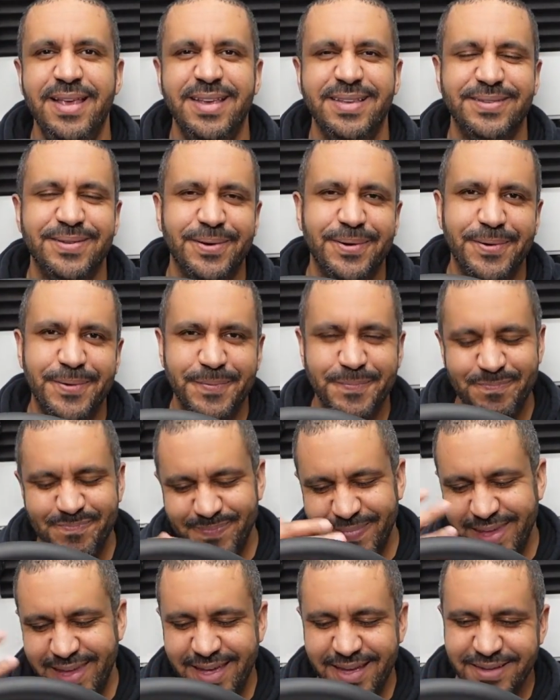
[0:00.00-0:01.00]
So
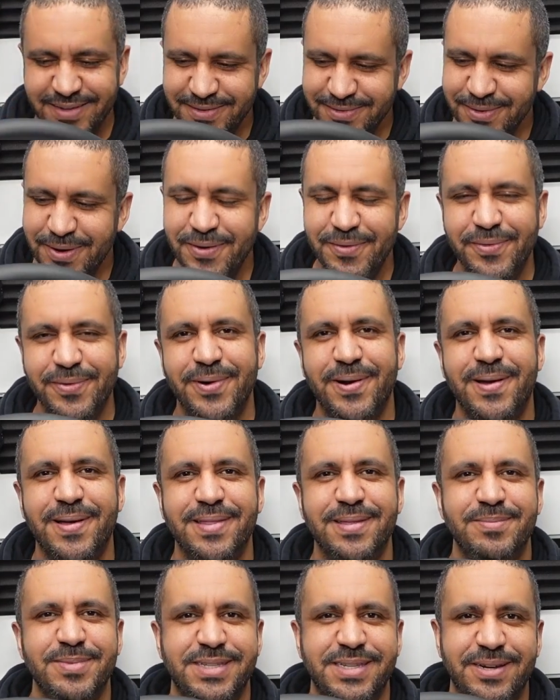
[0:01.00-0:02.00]
yeah, just
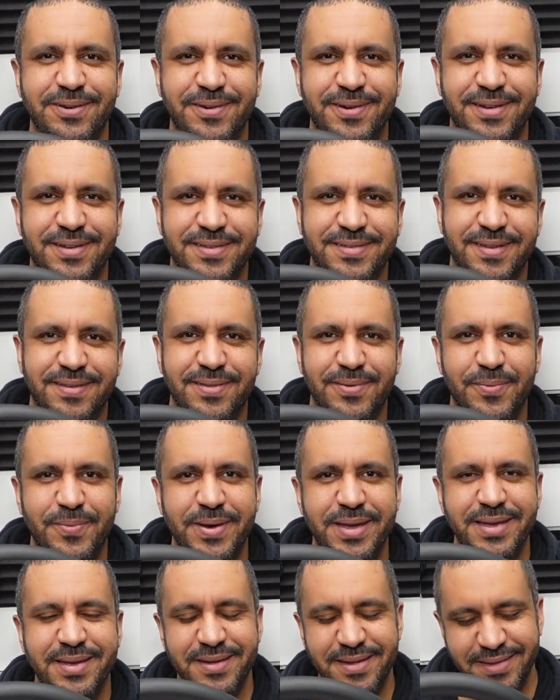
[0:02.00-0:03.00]
overall, the materials of the
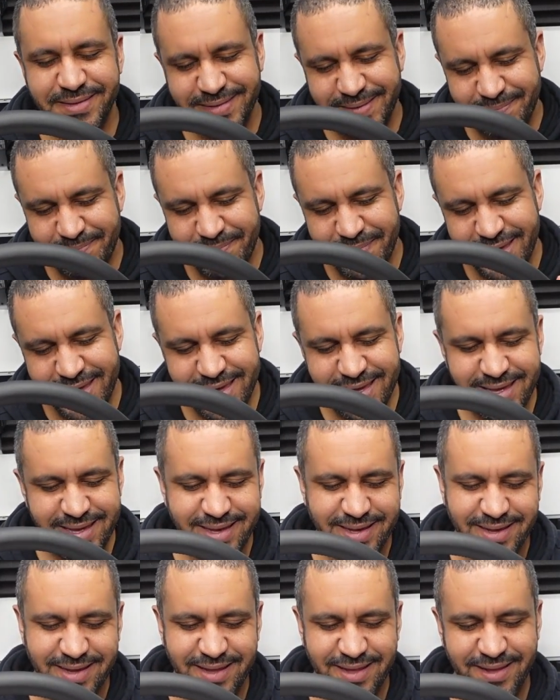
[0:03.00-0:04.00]
wheel, to
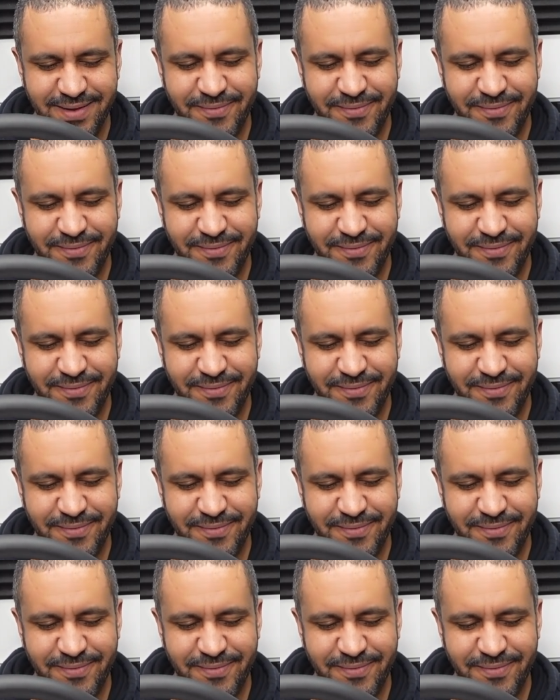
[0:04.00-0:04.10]
me,